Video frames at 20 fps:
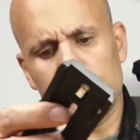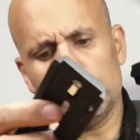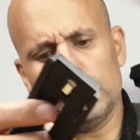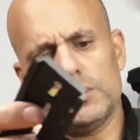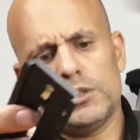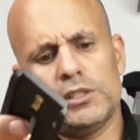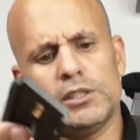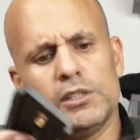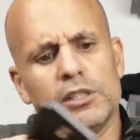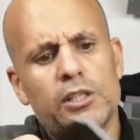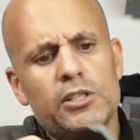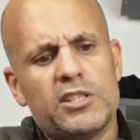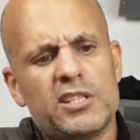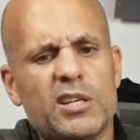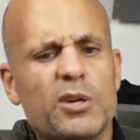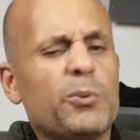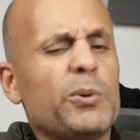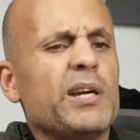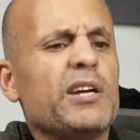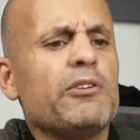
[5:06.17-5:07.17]
it's a
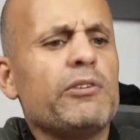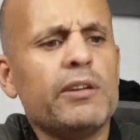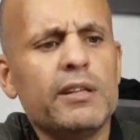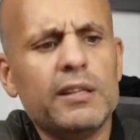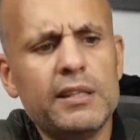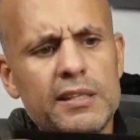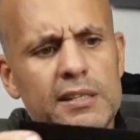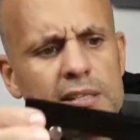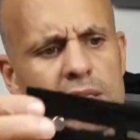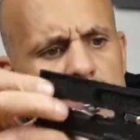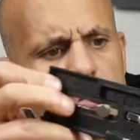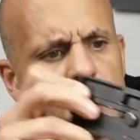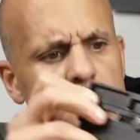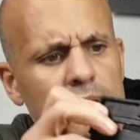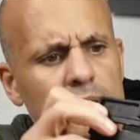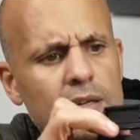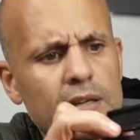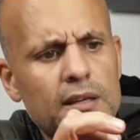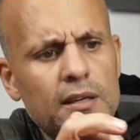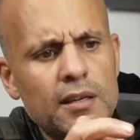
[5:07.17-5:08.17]
quick release
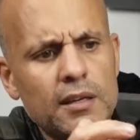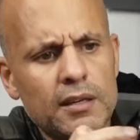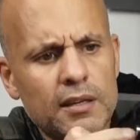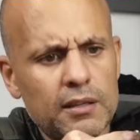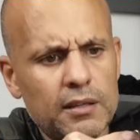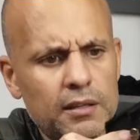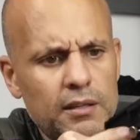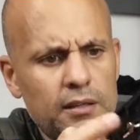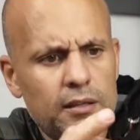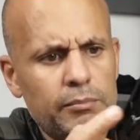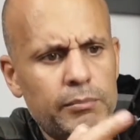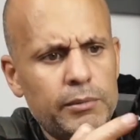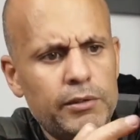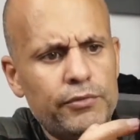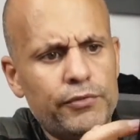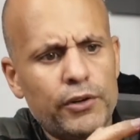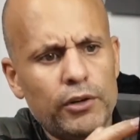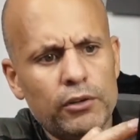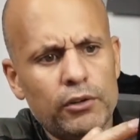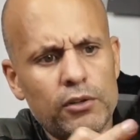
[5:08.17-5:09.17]

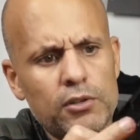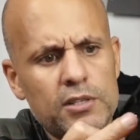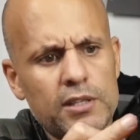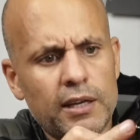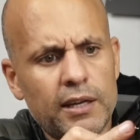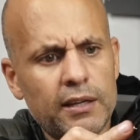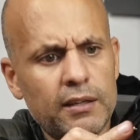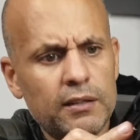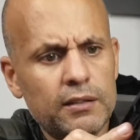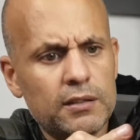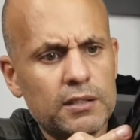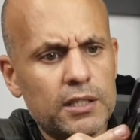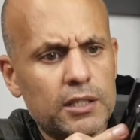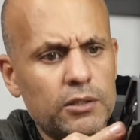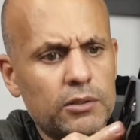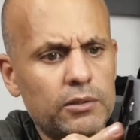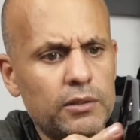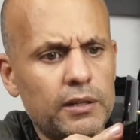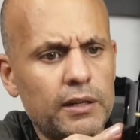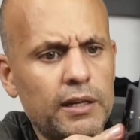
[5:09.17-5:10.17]
Manfrotto style.
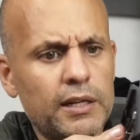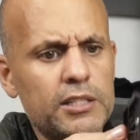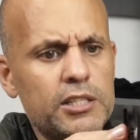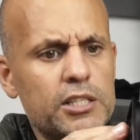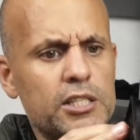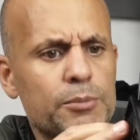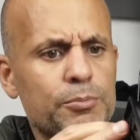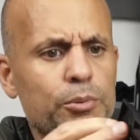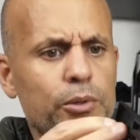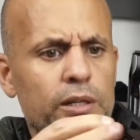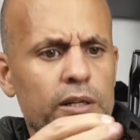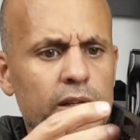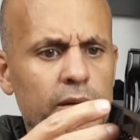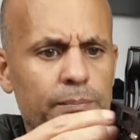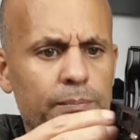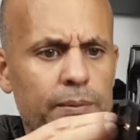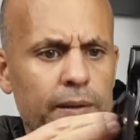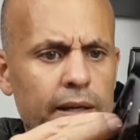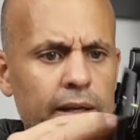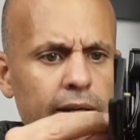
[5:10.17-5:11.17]
So I just put it in
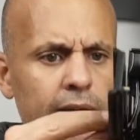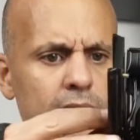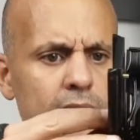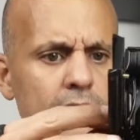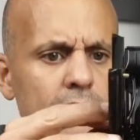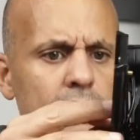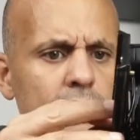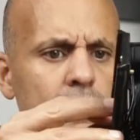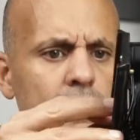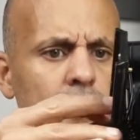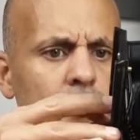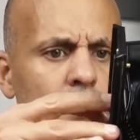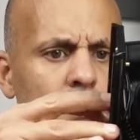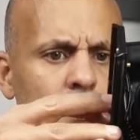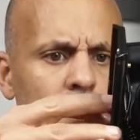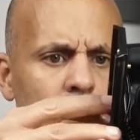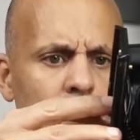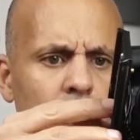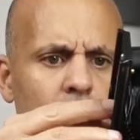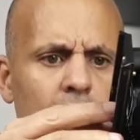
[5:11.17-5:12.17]
place.
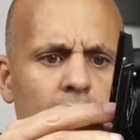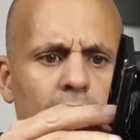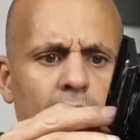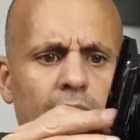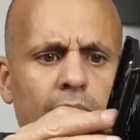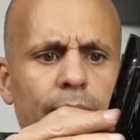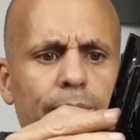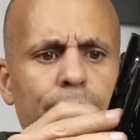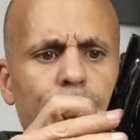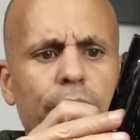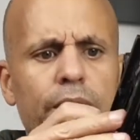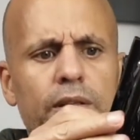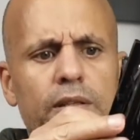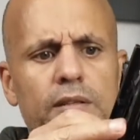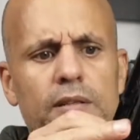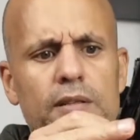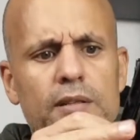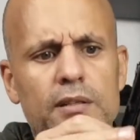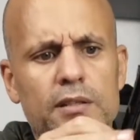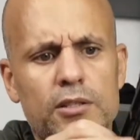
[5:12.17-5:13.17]
I point
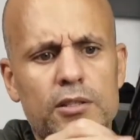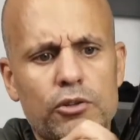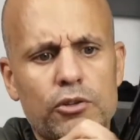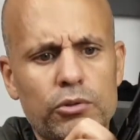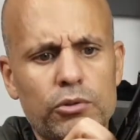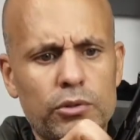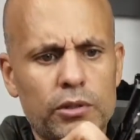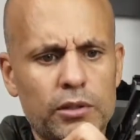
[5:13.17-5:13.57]
the screw